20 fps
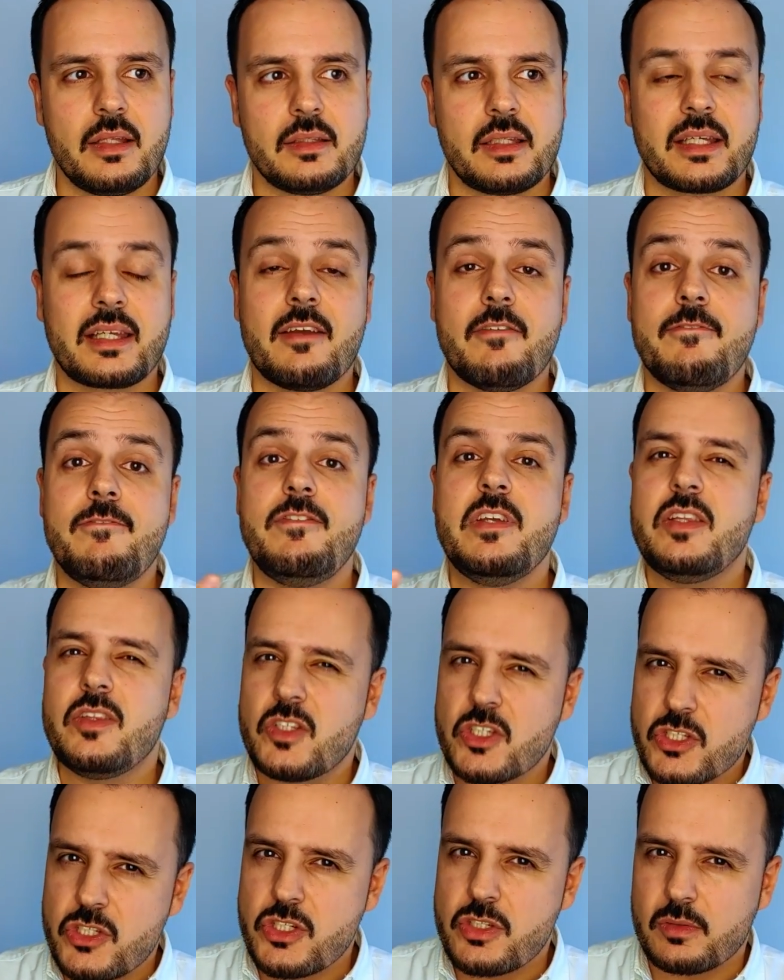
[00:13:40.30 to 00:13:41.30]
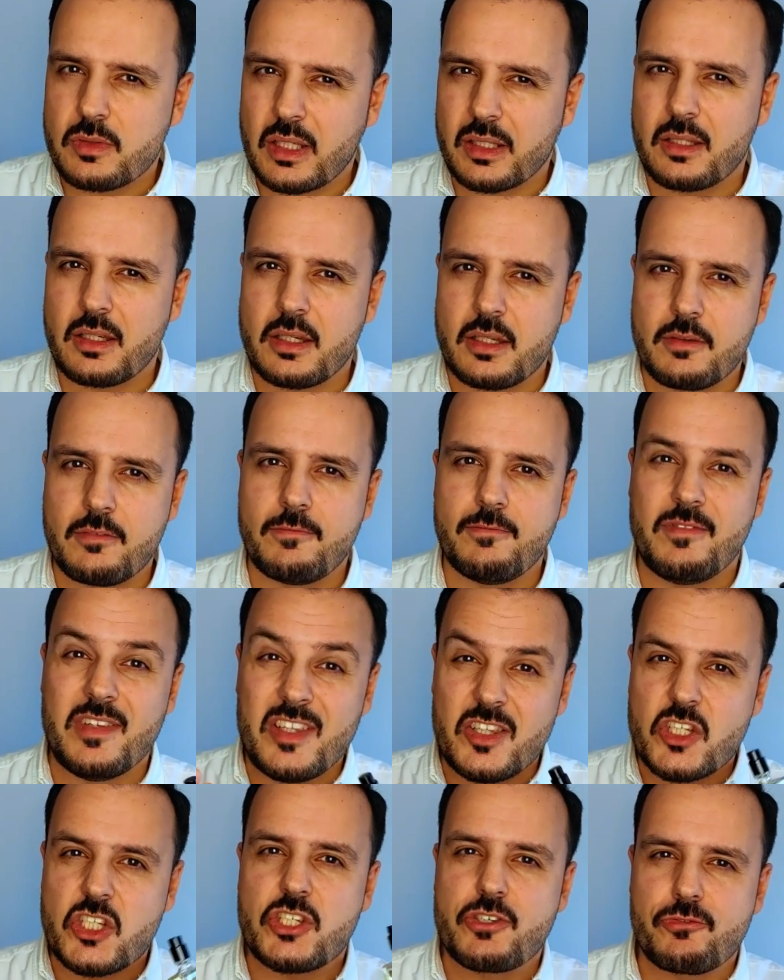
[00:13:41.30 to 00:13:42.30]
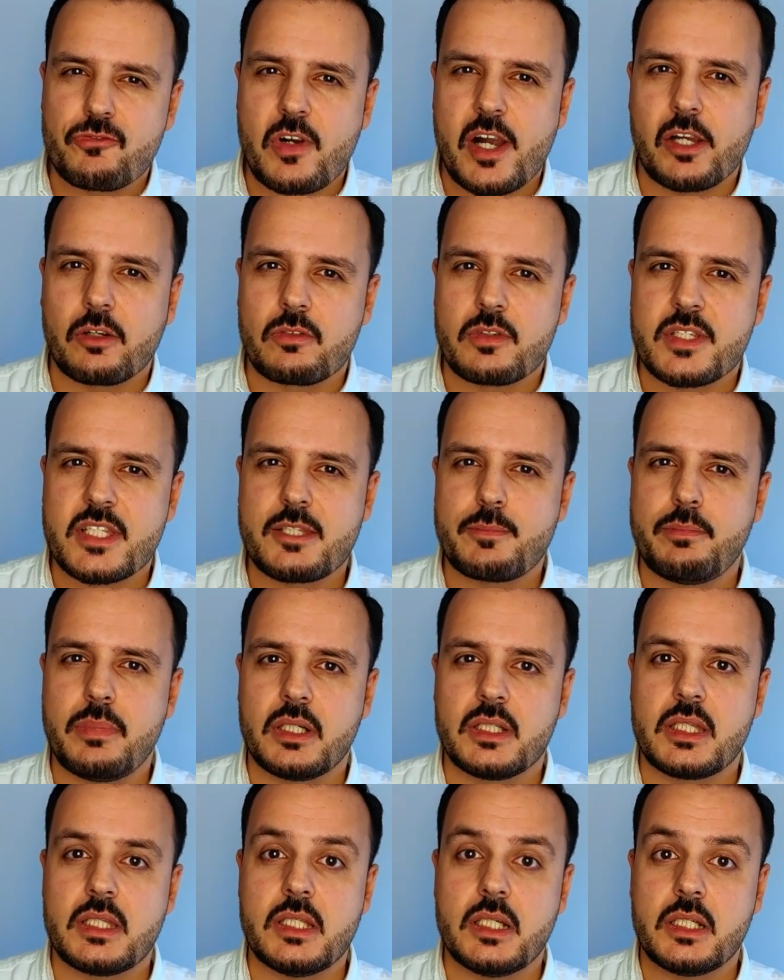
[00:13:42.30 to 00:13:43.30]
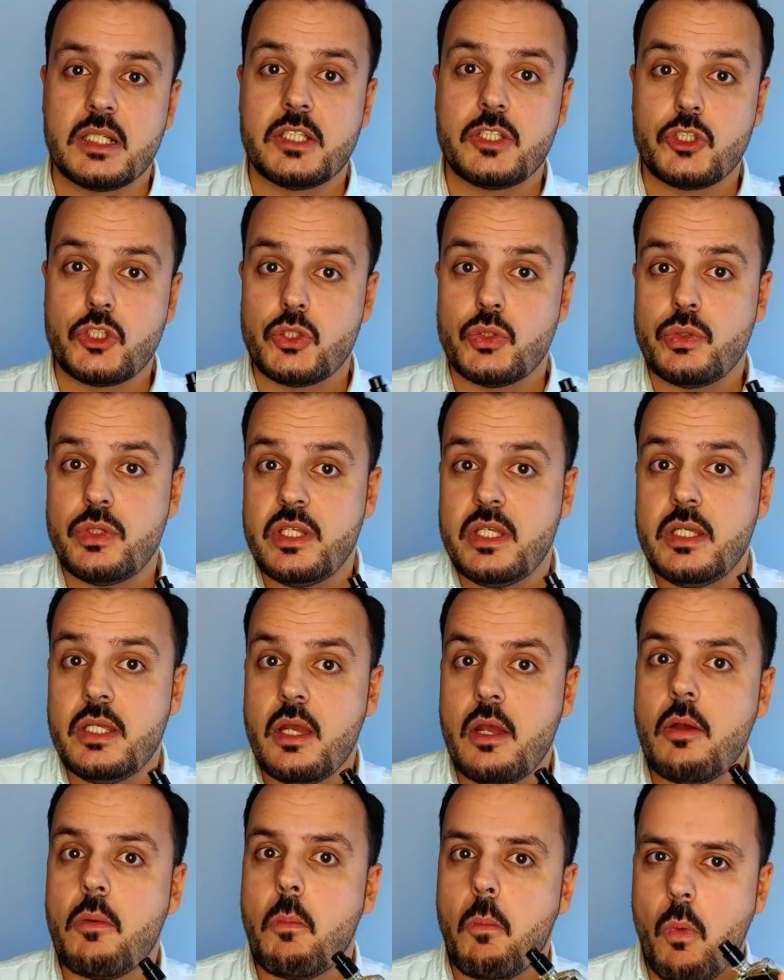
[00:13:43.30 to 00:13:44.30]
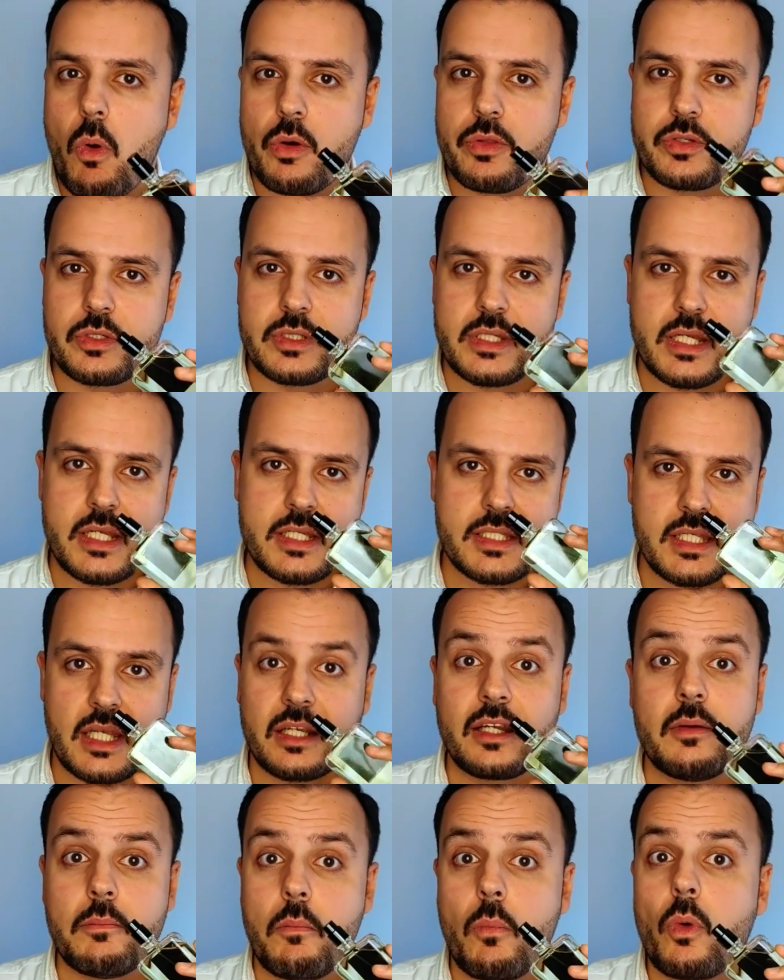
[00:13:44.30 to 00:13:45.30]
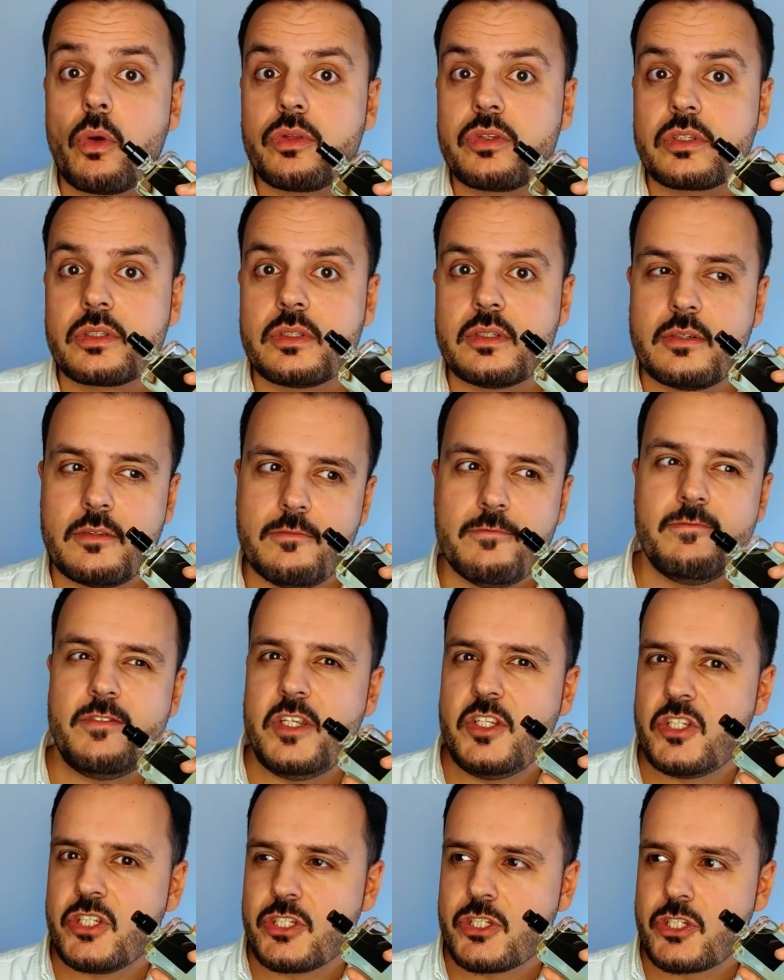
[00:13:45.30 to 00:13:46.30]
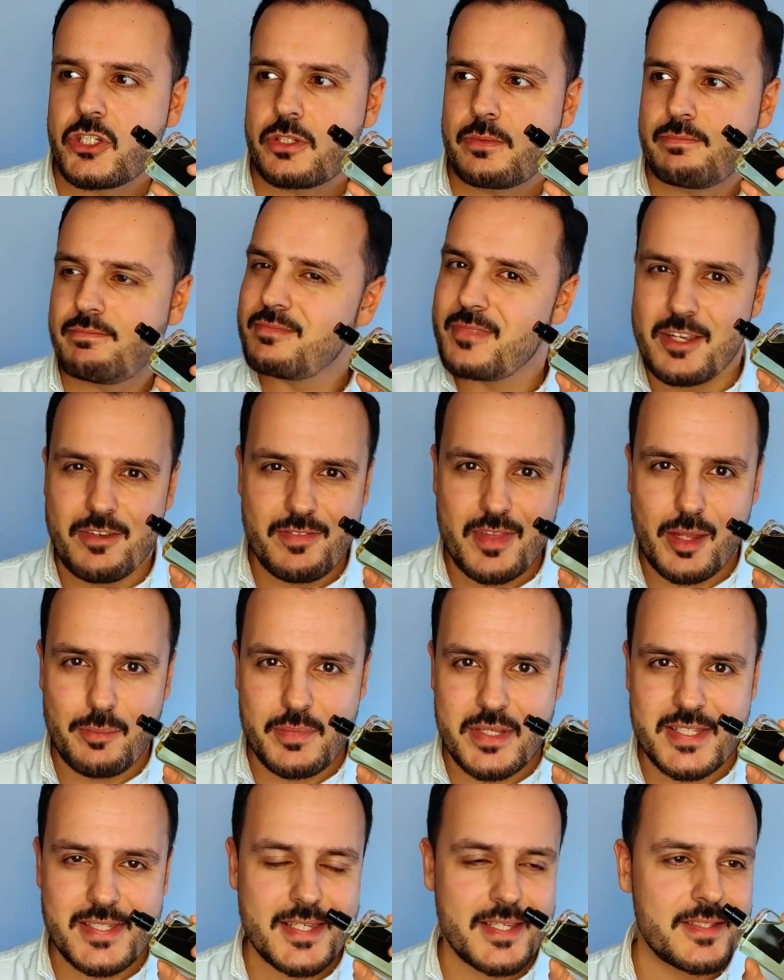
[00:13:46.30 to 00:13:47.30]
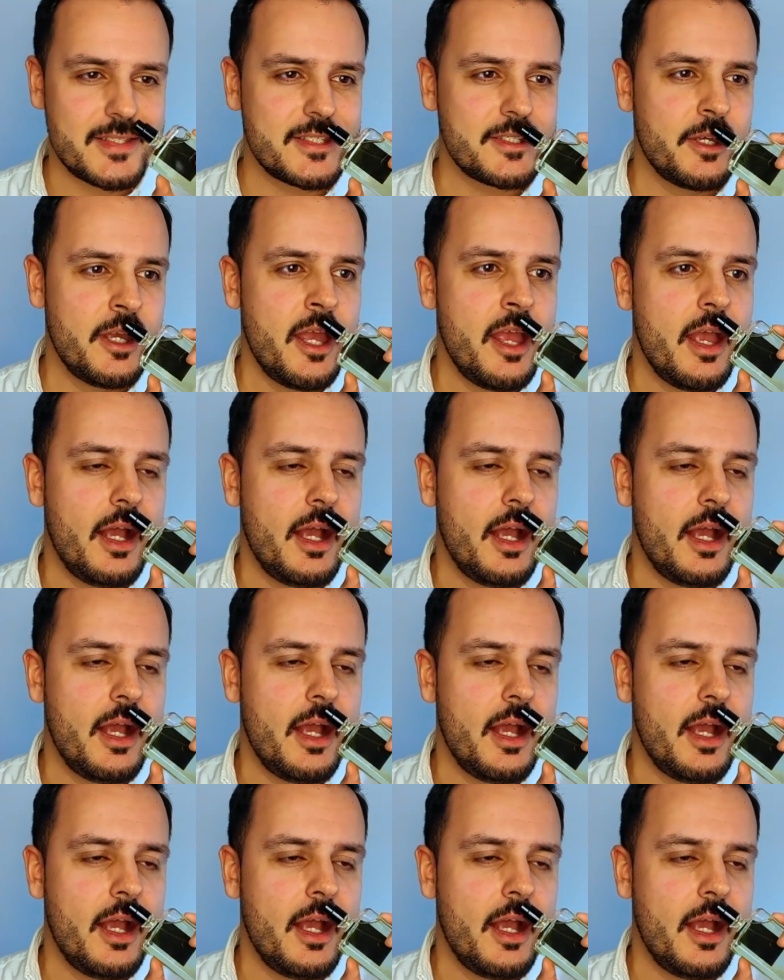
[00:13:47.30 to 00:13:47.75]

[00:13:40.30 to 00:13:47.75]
vintage fragrance, but done into the modern days, like a modern vintage, if that makes sense.